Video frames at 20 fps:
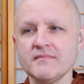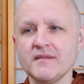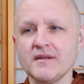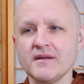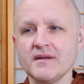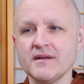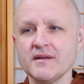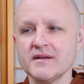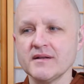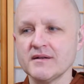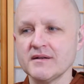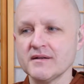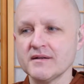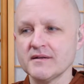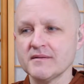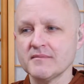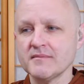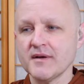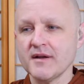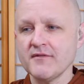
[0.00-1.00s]
and
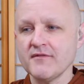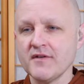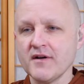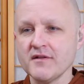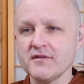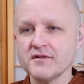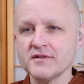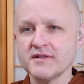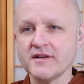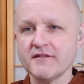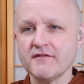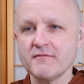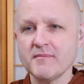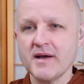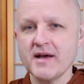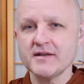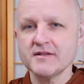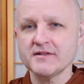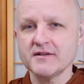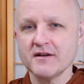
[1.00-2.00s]
my fathers have
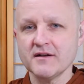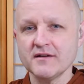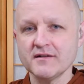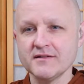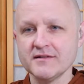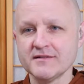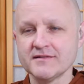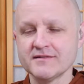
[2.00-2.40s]
passed on.